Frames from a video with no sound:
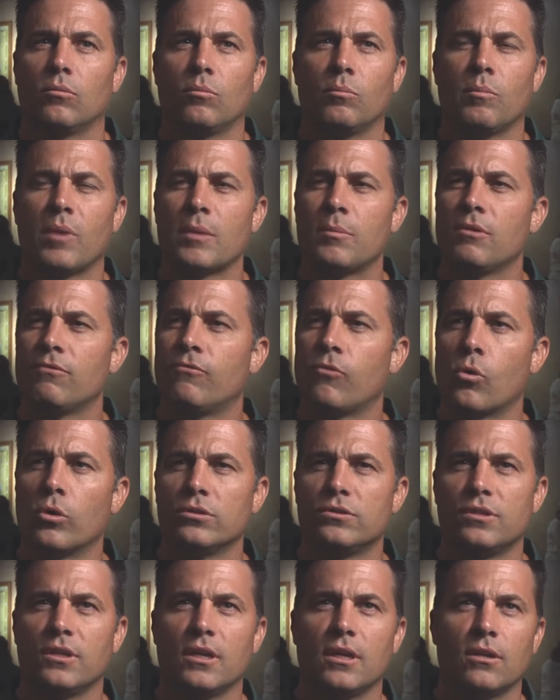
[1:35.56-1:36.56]
maybe
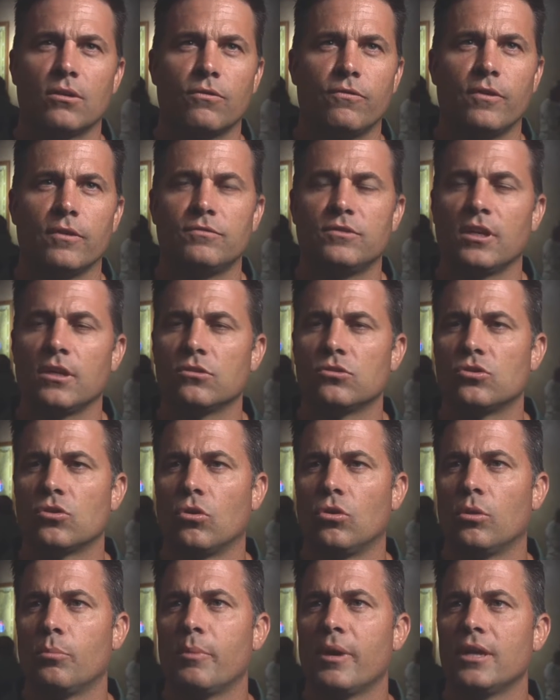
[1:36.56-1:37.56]
14 or 15
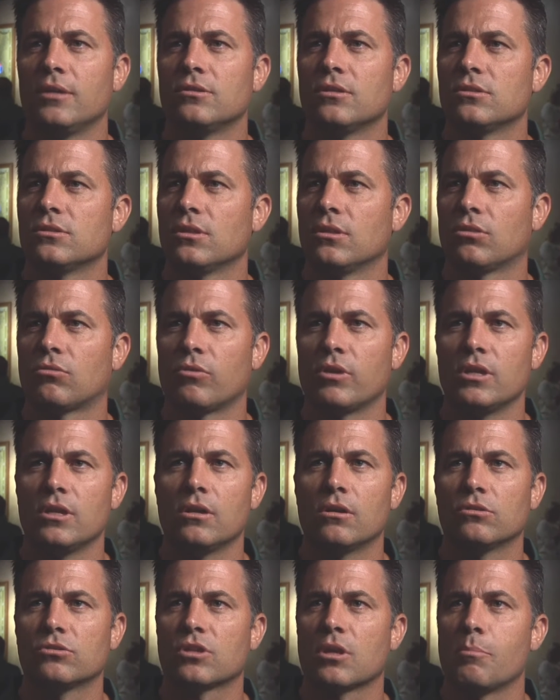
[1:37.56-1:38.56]
stolen bases in 3
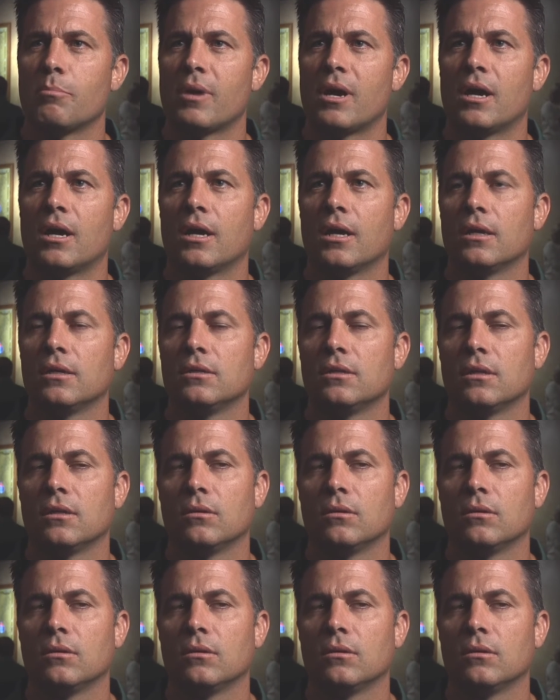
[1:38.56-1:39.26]
years combined,